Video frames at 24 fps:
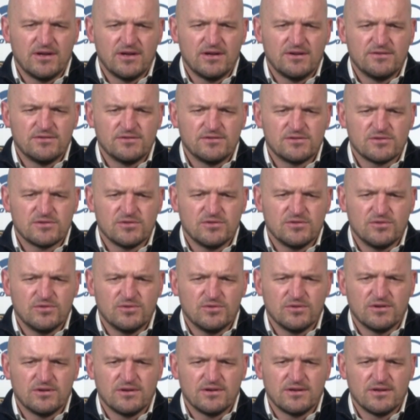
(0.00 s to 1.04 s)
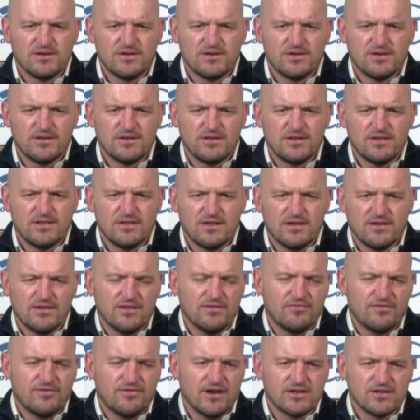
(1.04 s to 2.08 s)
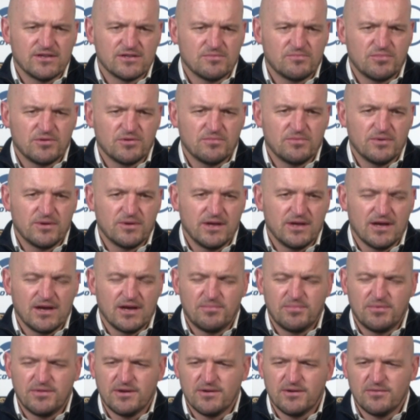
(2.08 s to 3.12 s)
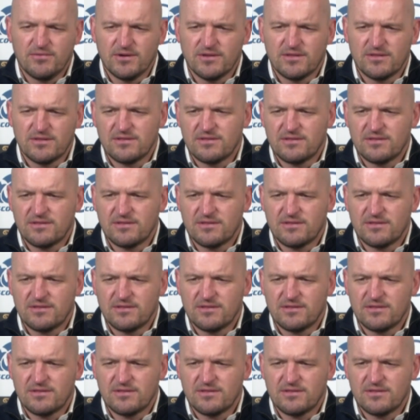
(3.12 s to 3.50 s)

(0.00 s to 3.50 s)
So the, the French are probably up there with